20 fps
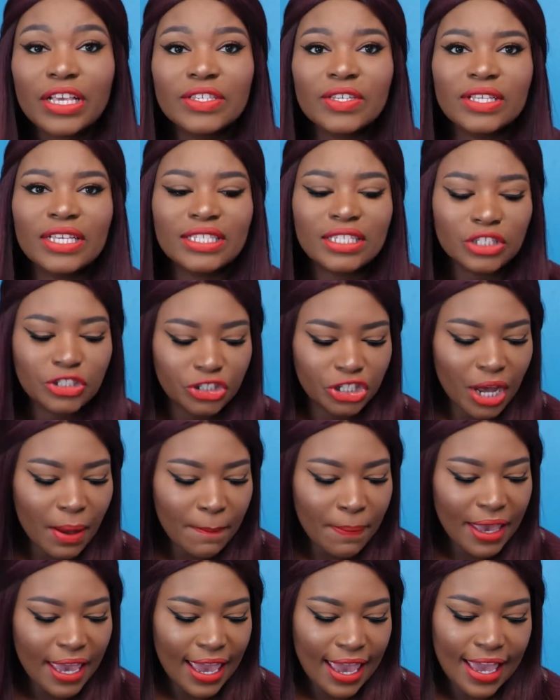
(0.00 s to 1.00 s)
let's
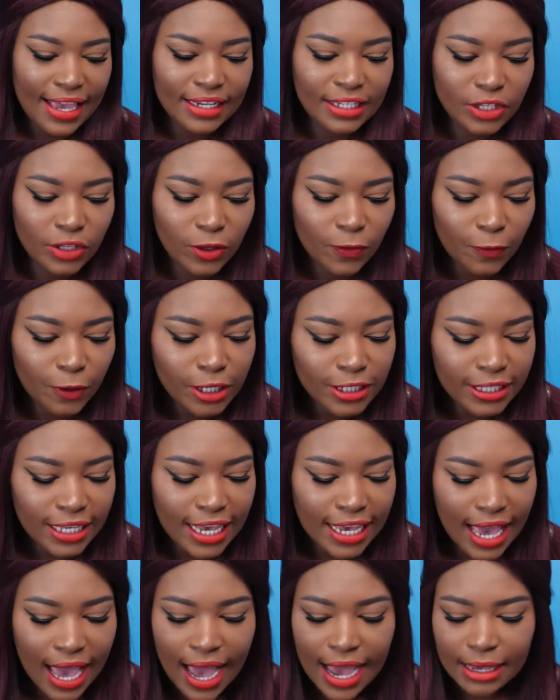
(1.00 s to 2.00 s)
jump in. So the first
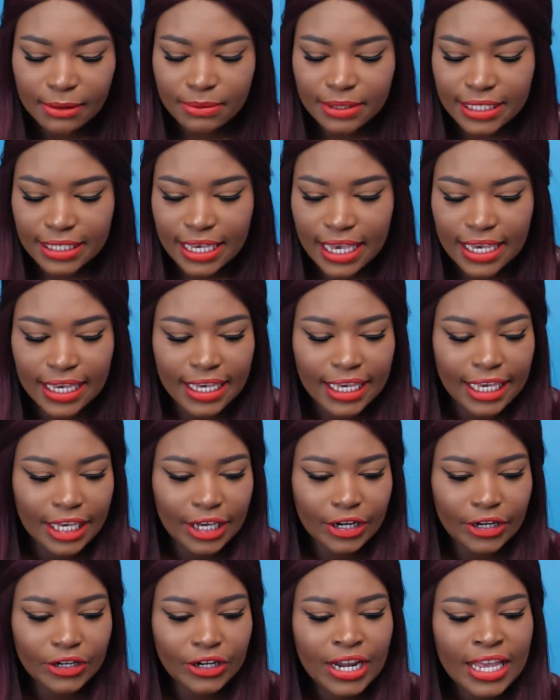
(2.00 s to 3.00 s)
thing I'm seeing
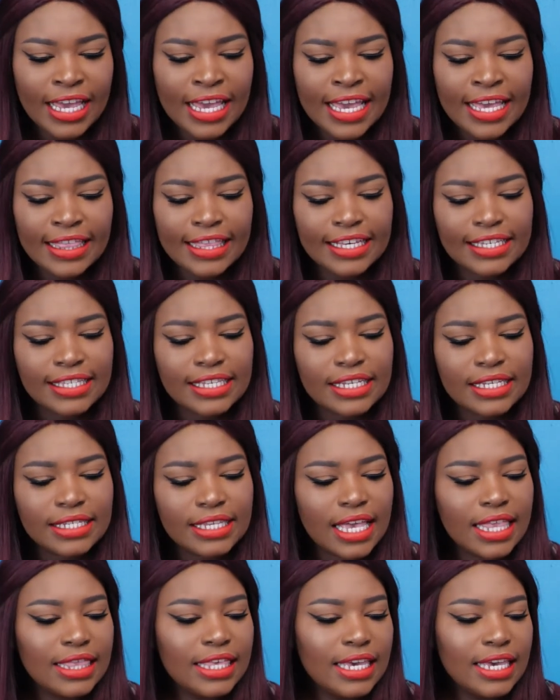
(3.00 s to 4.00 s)
here, this is
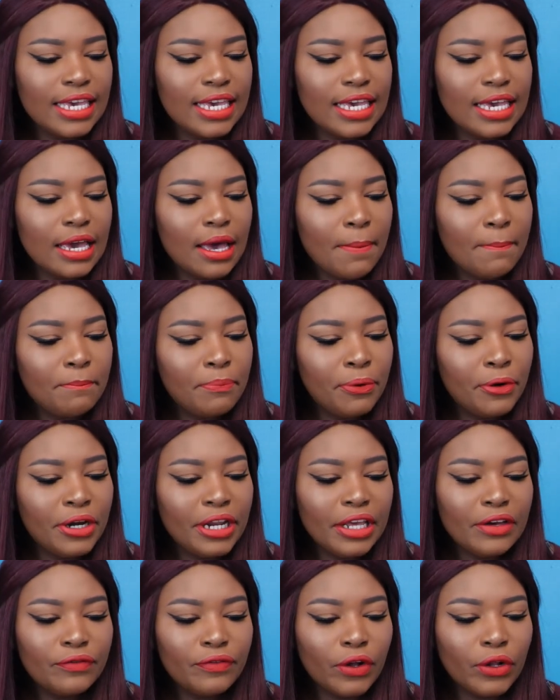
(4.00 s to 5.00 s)
the
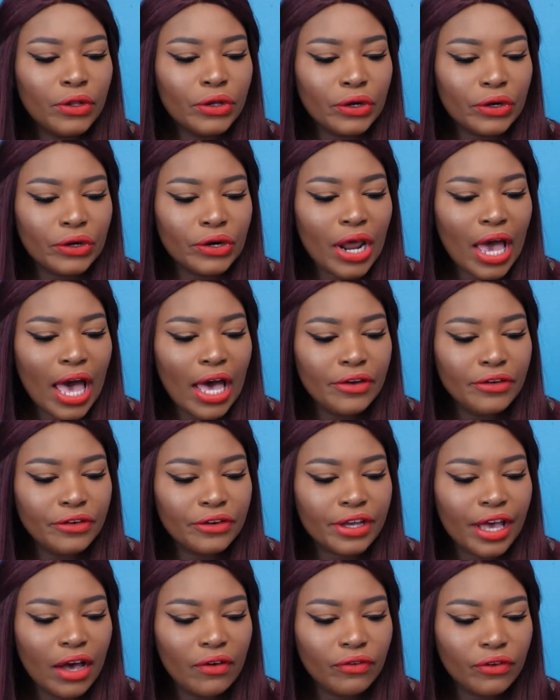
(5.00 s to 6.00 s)
Pretty Vulgar
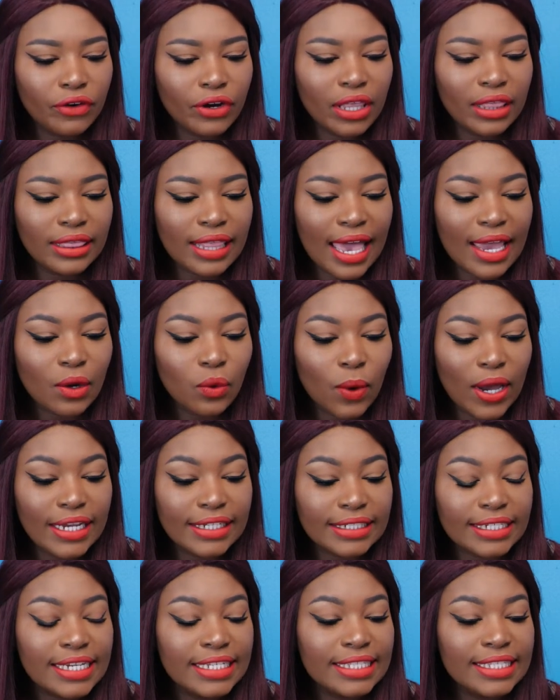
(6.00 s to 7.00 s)
Undercover
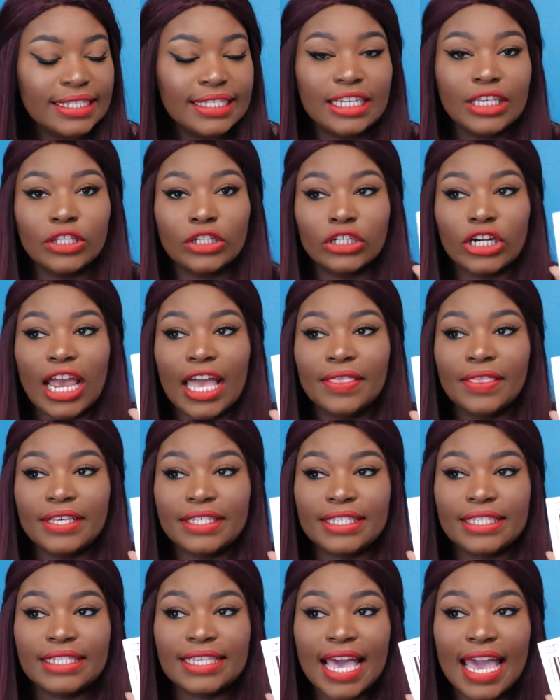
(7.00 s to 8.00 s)
Lightweight Concealer, and
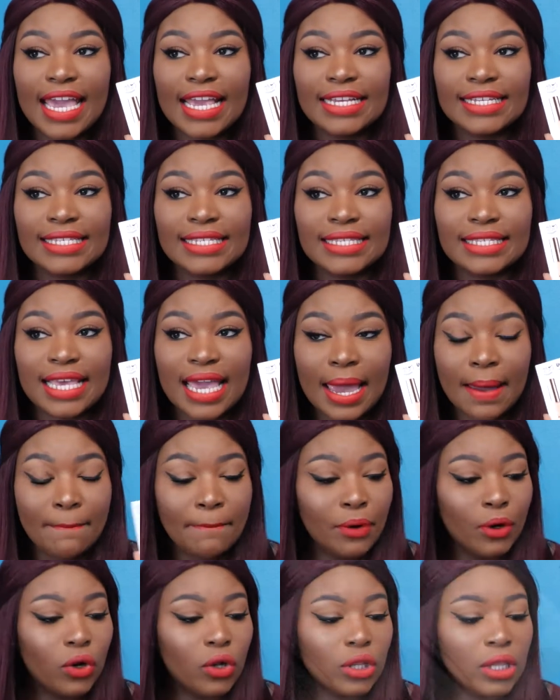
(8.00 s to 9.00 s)
this is a
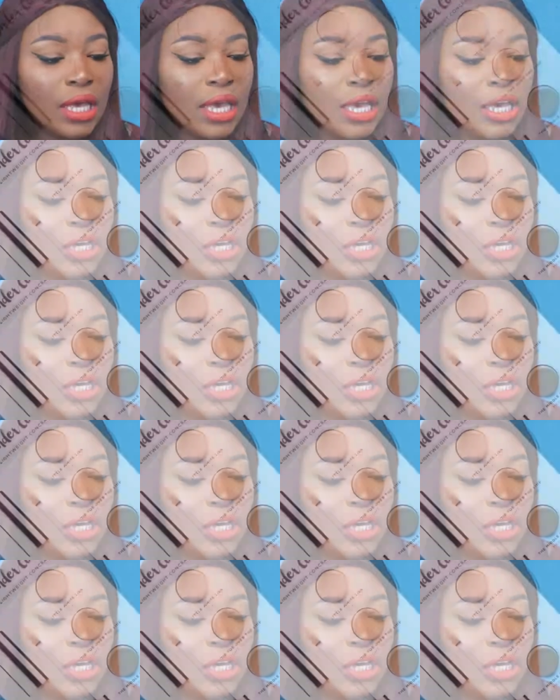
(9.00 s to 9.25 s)
sample.